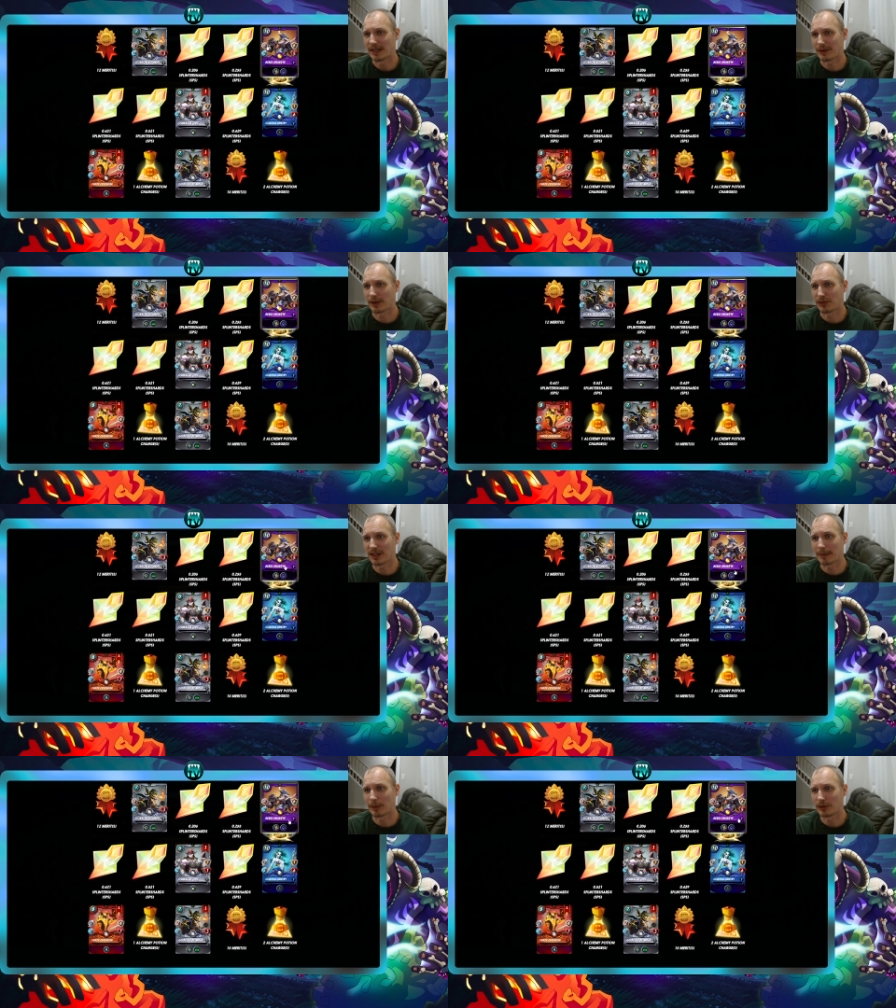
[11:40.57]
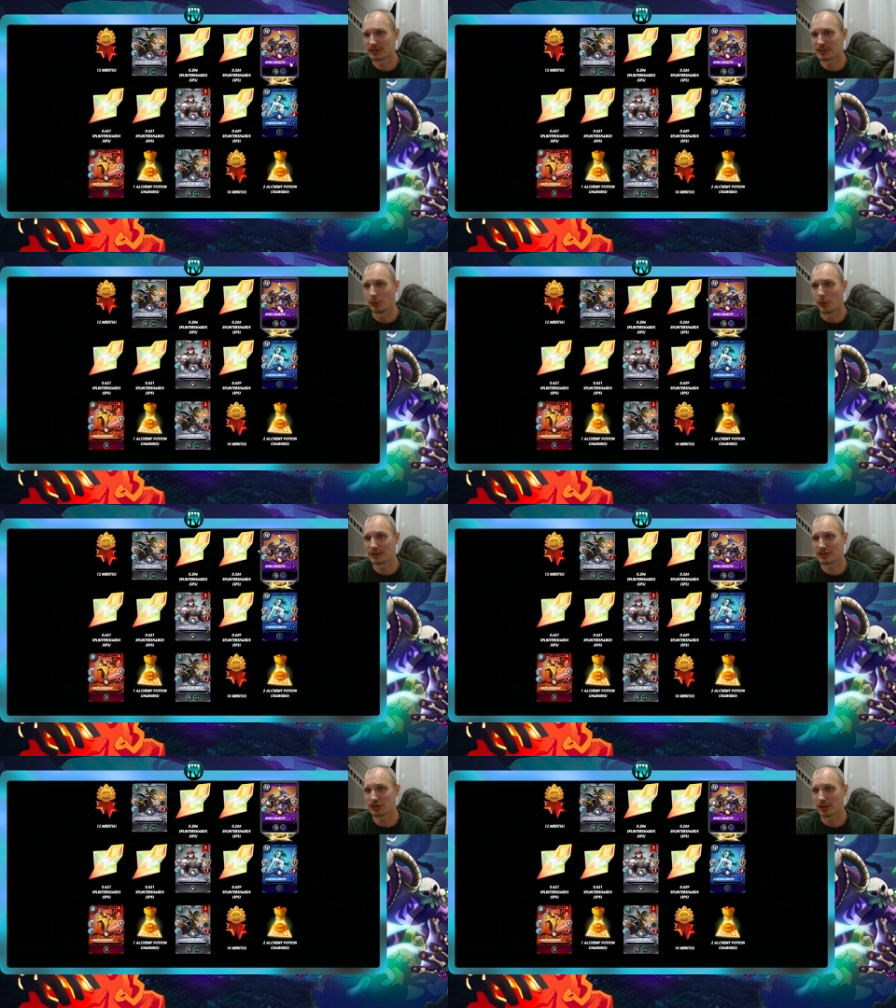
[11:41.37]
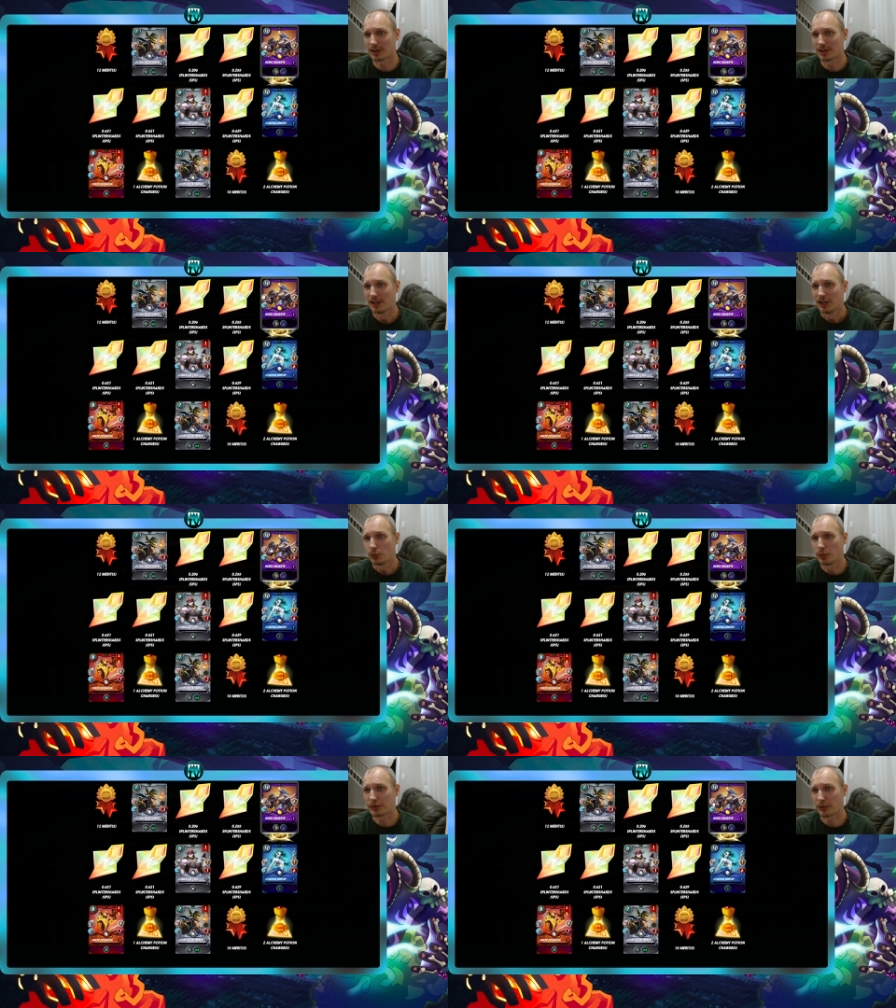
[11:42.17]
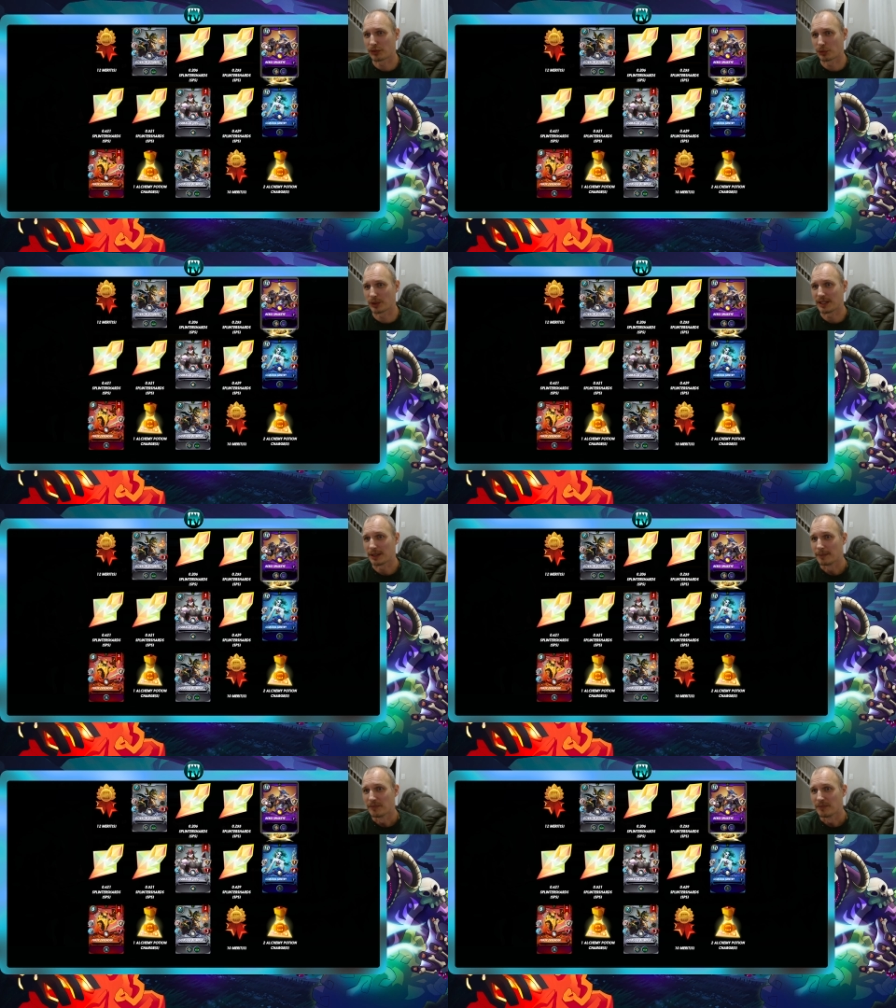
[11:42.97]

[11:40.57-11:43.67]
Now that I think about it, this is a one star with a three.